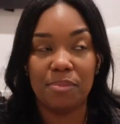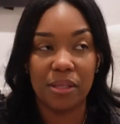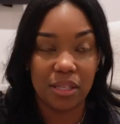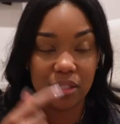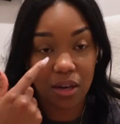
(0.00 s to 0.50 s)

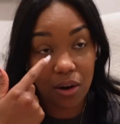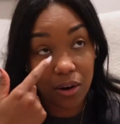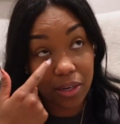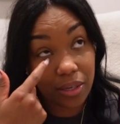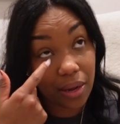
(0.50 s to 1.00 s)
put this
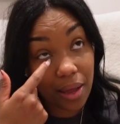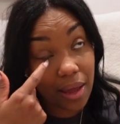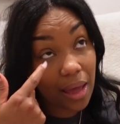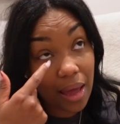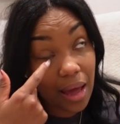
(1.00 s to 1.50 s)
on,
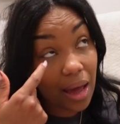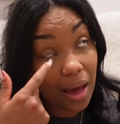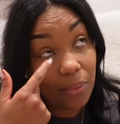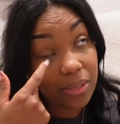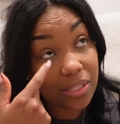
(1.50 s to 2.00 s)

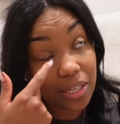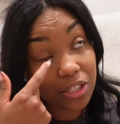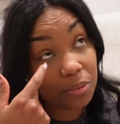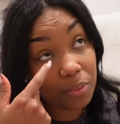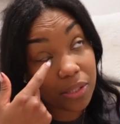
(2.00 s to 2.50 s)
I want to say
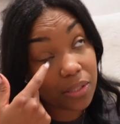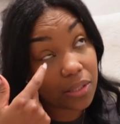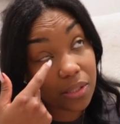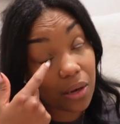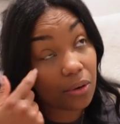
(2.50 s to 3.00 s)
she puts
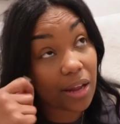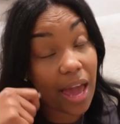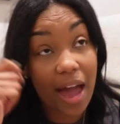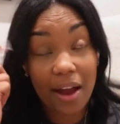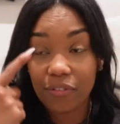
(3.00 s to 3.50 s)
this on
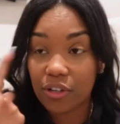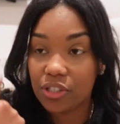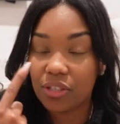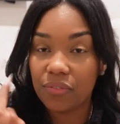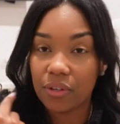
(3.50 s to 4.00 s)
after
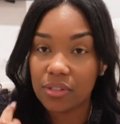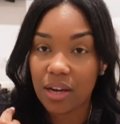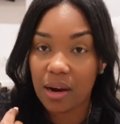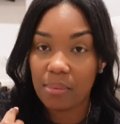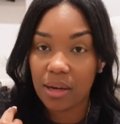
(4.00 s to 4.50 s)
she fills her
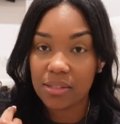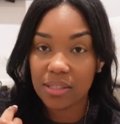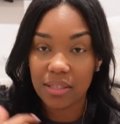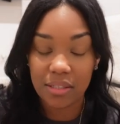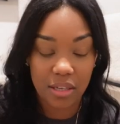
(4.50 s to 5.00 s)
eyebrows
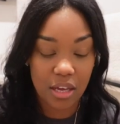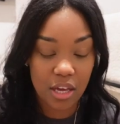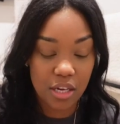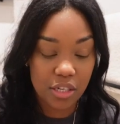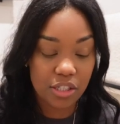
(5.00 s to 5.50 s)
in.
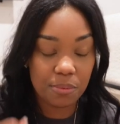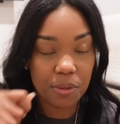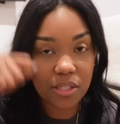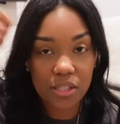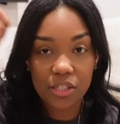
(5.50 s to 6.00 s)
She
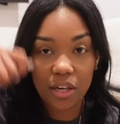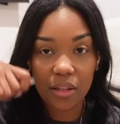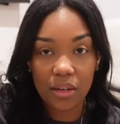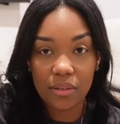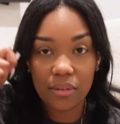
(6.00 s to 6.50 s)
puts the
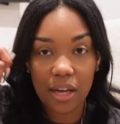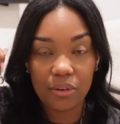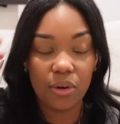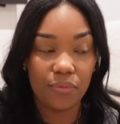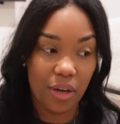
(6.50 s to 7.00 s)
gel on. I don't
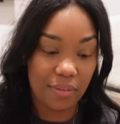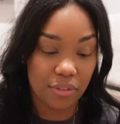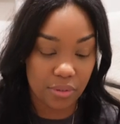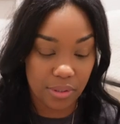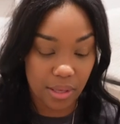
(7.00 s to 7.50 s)
know if you have to
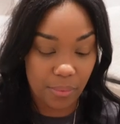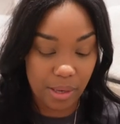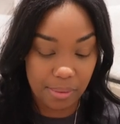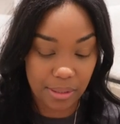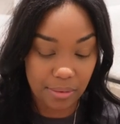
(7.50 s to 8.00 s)
do it that
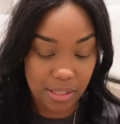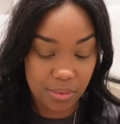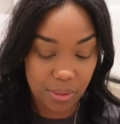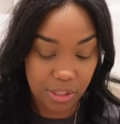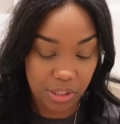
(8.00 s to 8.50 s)
way, but that's
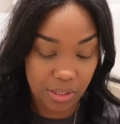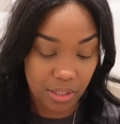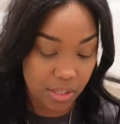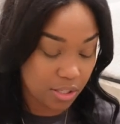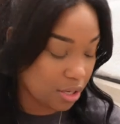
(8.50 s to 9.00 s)
the way she
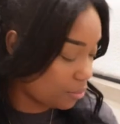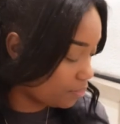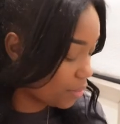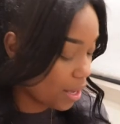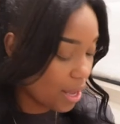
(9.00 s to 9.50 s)
did it. So
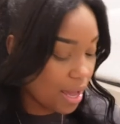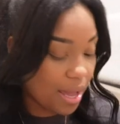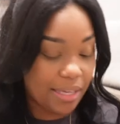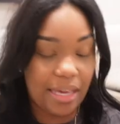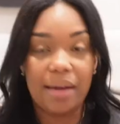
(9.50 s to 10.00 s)

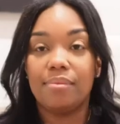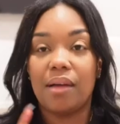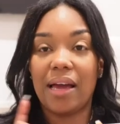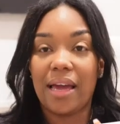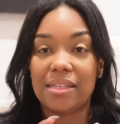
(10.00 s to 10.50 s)
yeah,
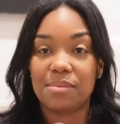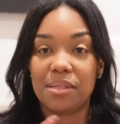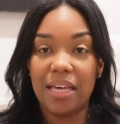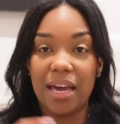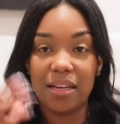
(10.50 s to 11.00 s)
I got some
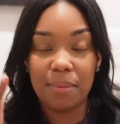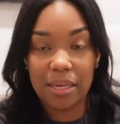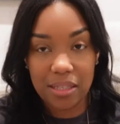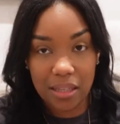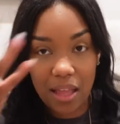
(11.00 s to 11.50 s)
of that, and it
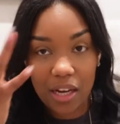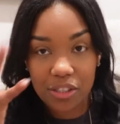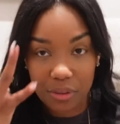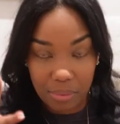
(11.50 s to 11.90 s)
basically locks your